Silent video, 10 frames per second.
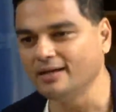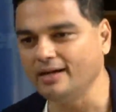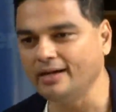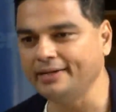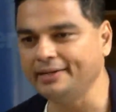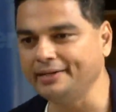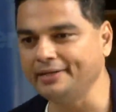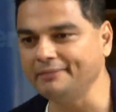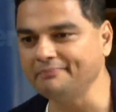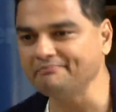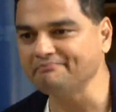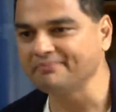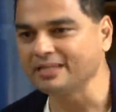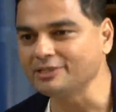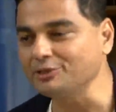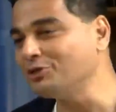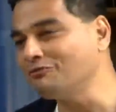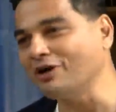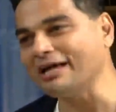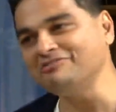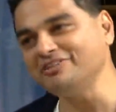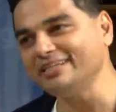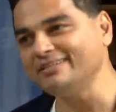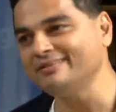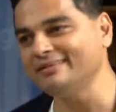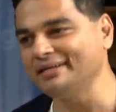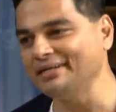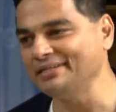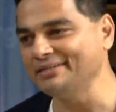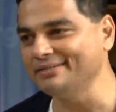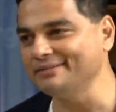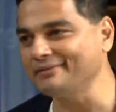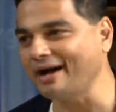And so, what I've said in the